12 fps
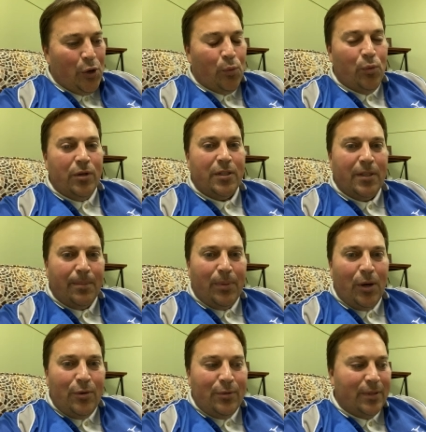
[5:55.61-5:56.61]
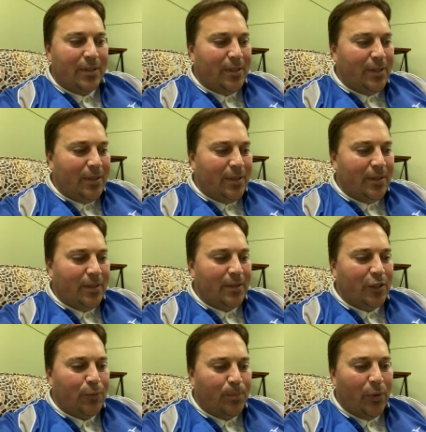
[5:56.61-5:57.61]
We're supposed to
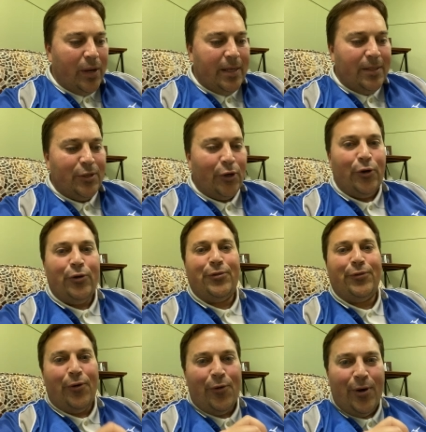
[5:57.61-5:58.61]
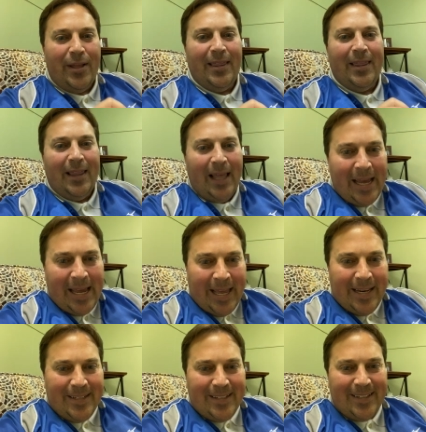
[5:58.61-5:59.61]
spread dirt on
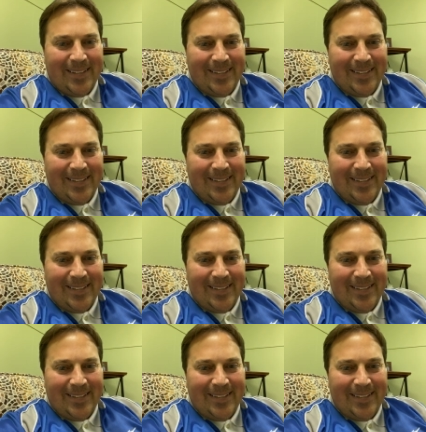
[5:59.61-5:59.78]
land,